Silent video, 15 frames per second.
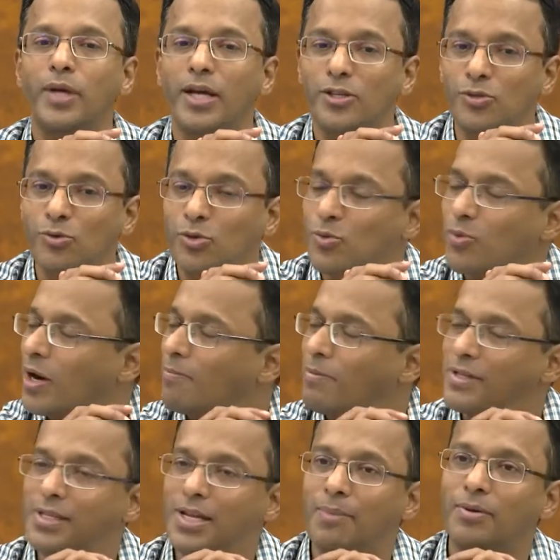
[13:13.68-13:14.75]
x2 squared
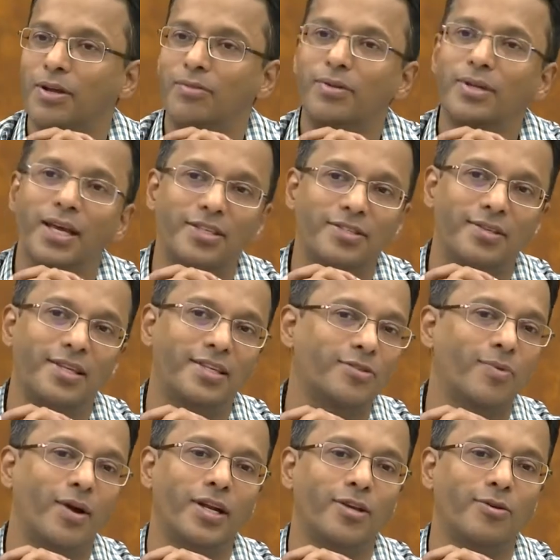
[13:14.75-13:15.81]
plus lambda 3 x3
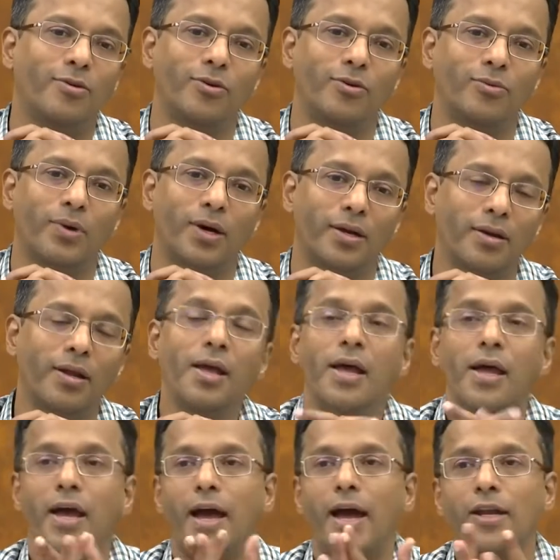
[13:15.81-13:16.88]
squared equal to 1,
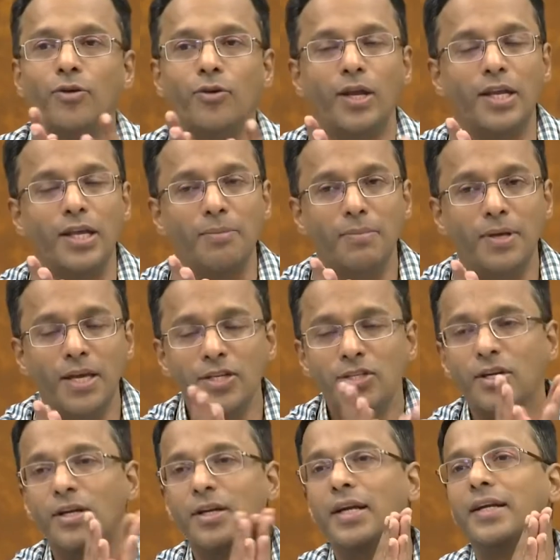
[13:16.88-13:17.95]
and you can
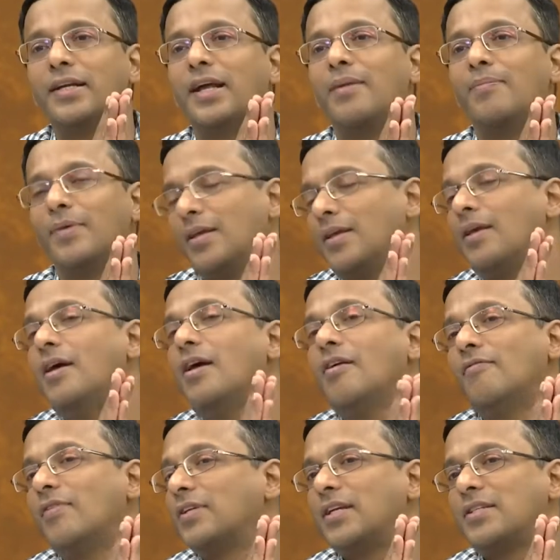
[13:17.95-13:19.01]
immediately tell me
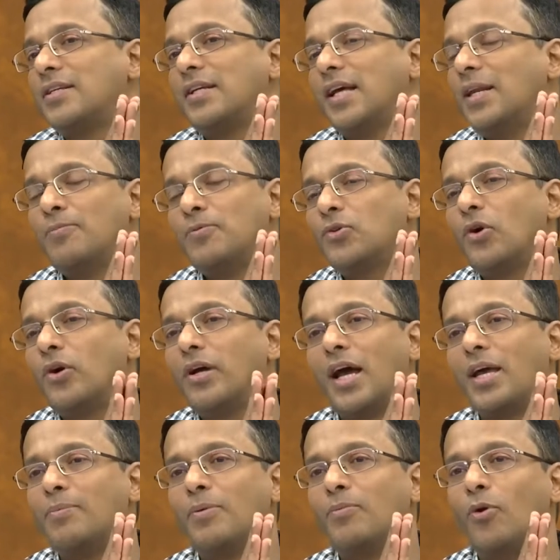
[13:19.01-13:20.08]
whether it's an ellipsoid,
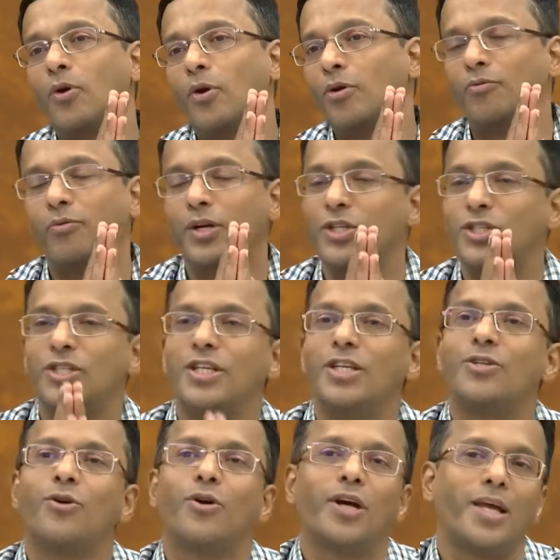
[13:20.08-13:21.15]
hyperboloid of one sheet
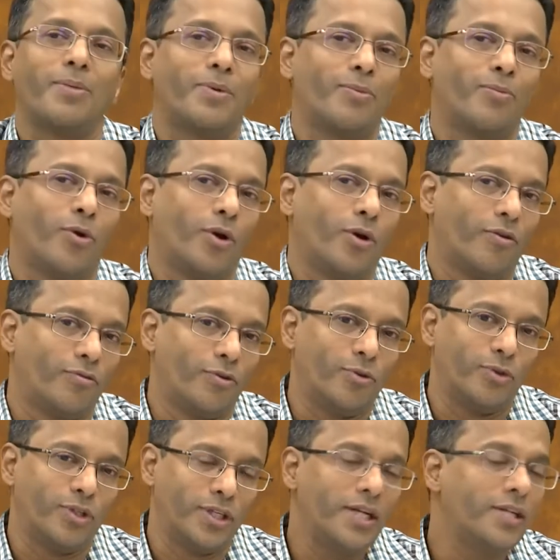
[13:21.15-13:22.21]
or hyperboloid of two
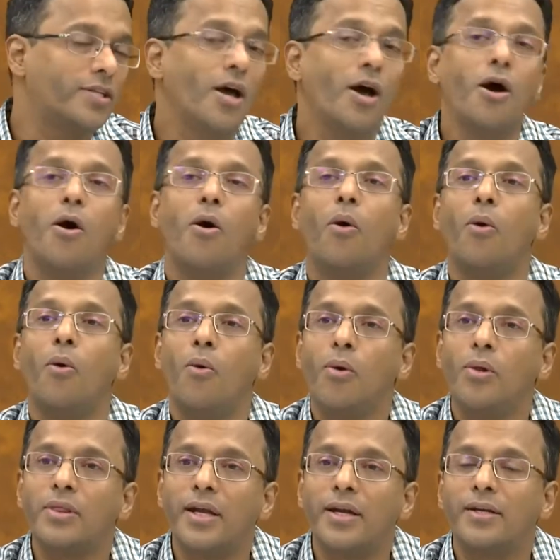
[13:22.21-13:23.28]
sheets.
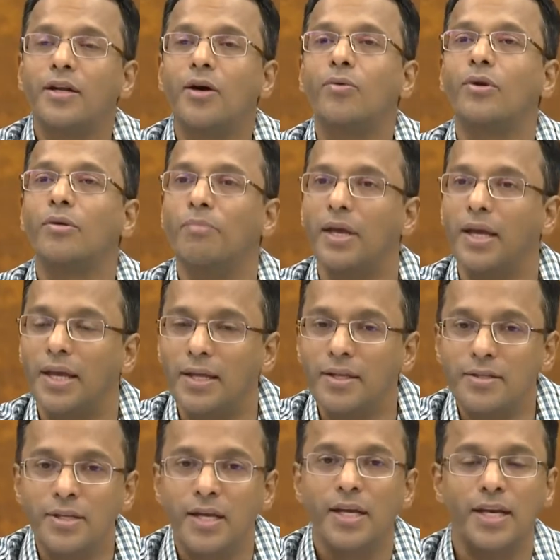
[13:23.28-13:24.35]
All that now
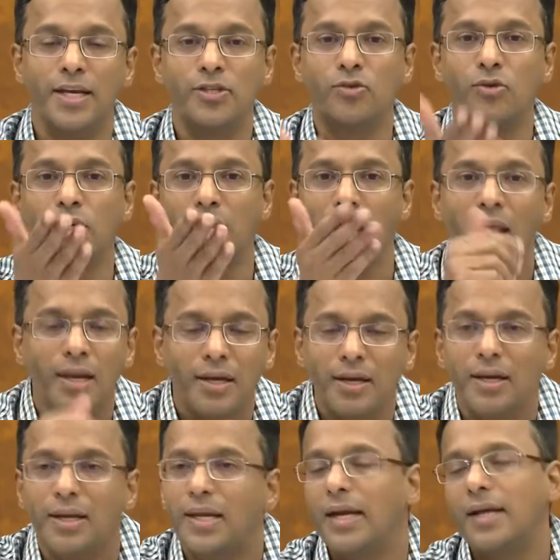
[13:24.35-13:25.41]
remains is to
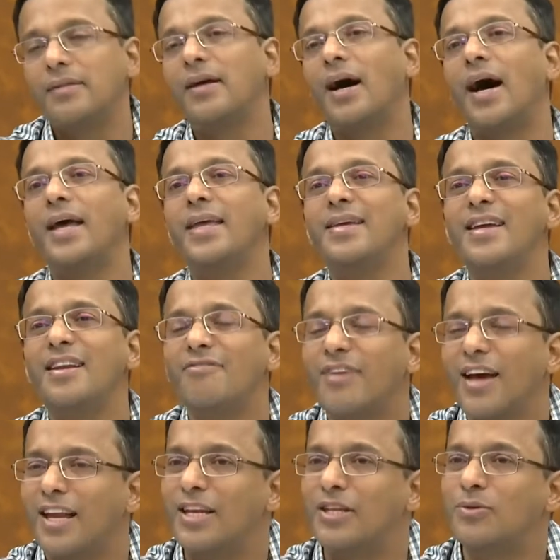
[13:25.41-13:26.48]
calculate the
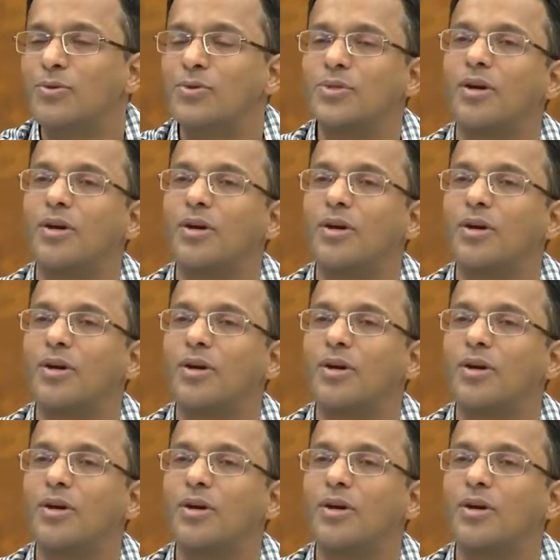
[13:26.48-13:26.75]
eigenvalues